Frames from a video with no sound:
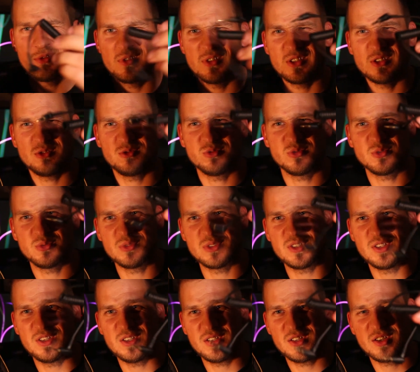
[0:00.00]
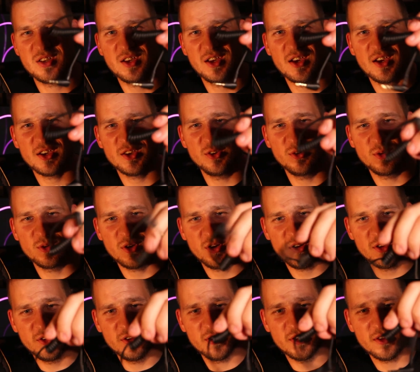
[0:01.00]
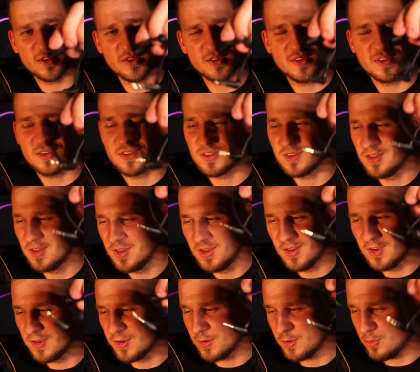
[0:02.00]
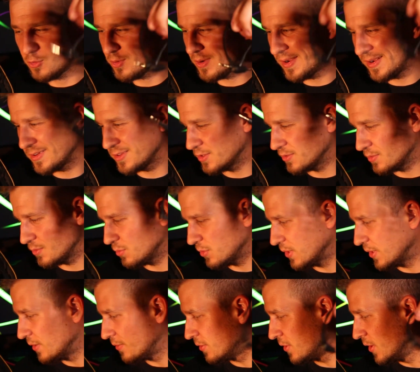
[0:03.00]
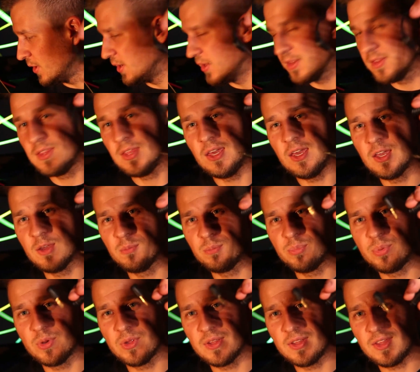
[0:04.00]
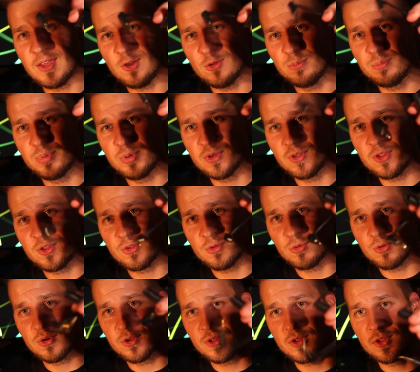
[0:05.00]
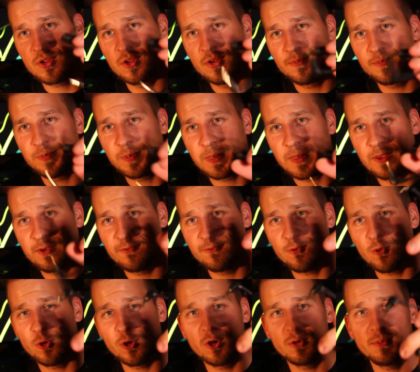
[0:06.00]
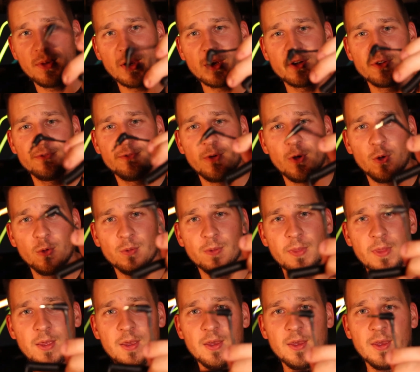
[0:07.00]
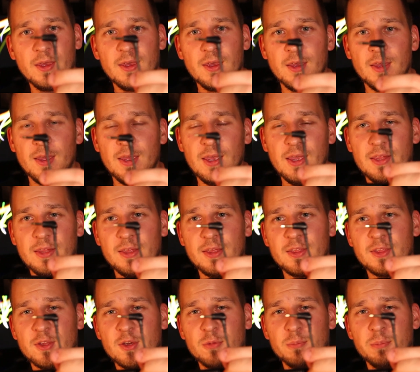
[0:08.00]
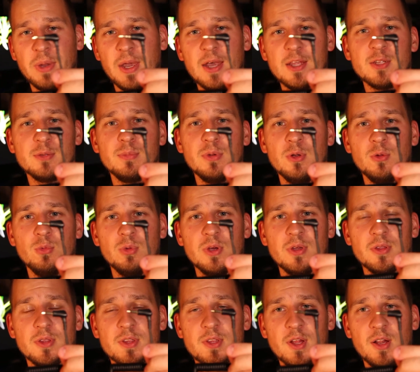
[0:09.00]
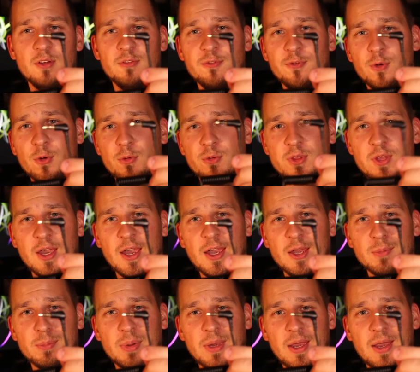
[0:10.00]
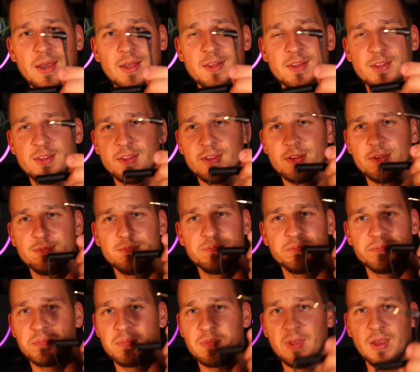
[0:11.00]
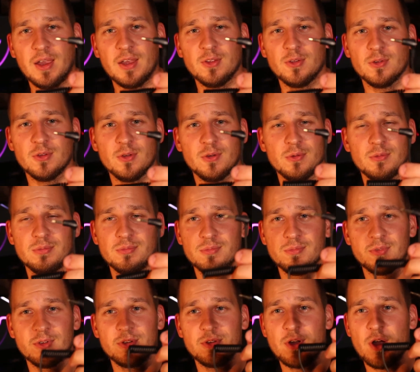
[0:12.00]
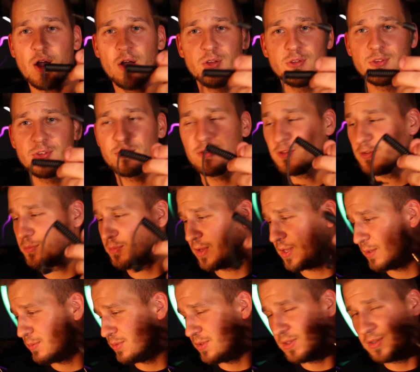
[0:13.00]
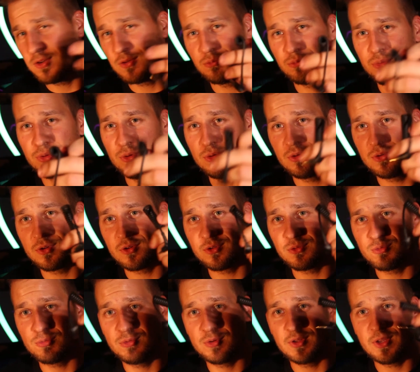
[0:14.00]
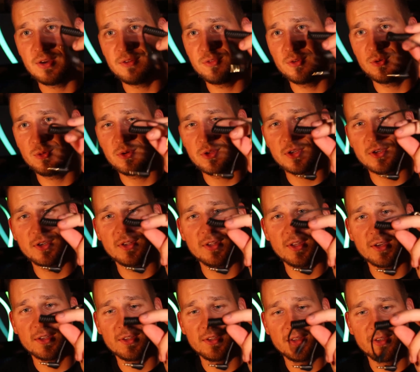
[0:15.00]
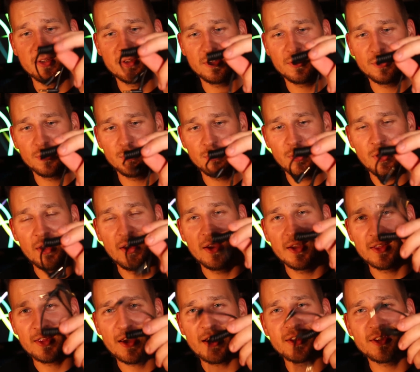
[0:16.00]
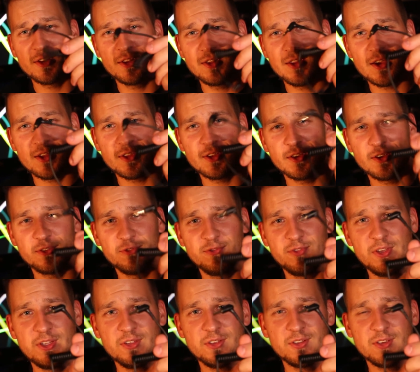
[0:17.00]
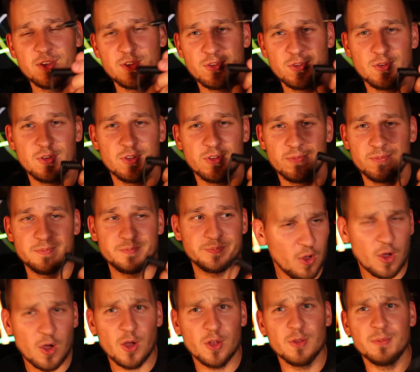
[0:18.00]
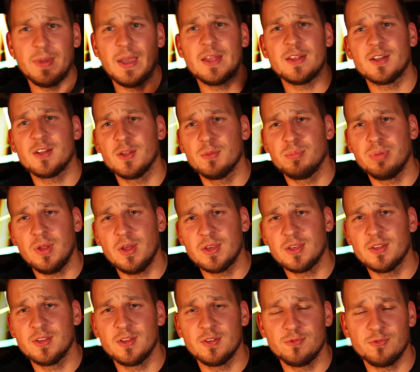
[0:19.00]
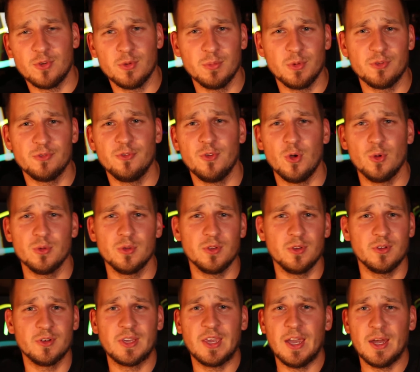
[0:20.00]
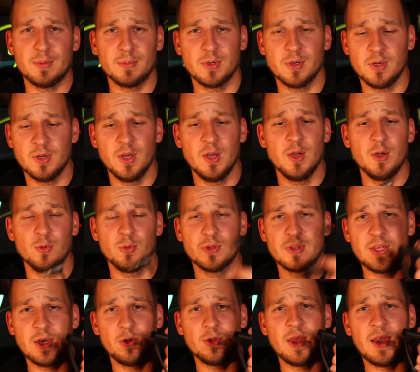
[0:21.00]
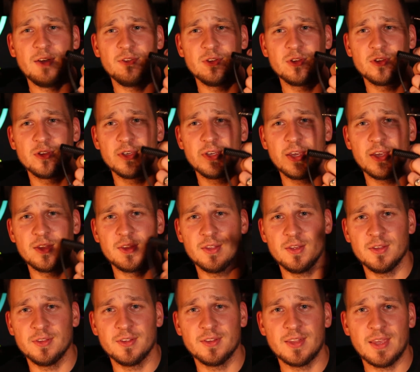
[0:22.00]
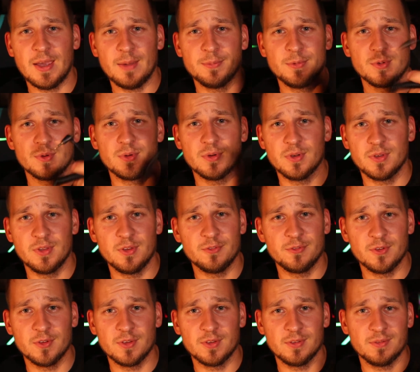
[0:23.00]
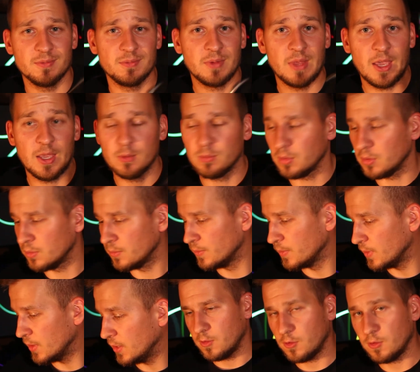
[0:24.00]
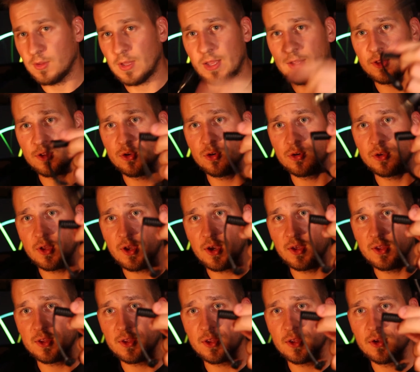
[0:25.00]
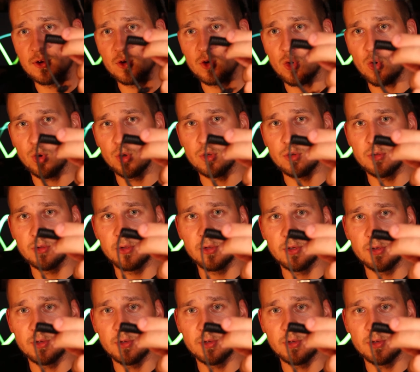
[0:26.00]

I don't know what the heck you call this, the coax or whatever, the input and output source for your microphone. It is compatible with cell phones, iPads, I don't know, consoles maybe, computers, whatever you want to connect it into. It's actually nice and convenient because you could automatically plug it in from your phone to your camera without having to get an adapter or a different cable. So that's your nice coiled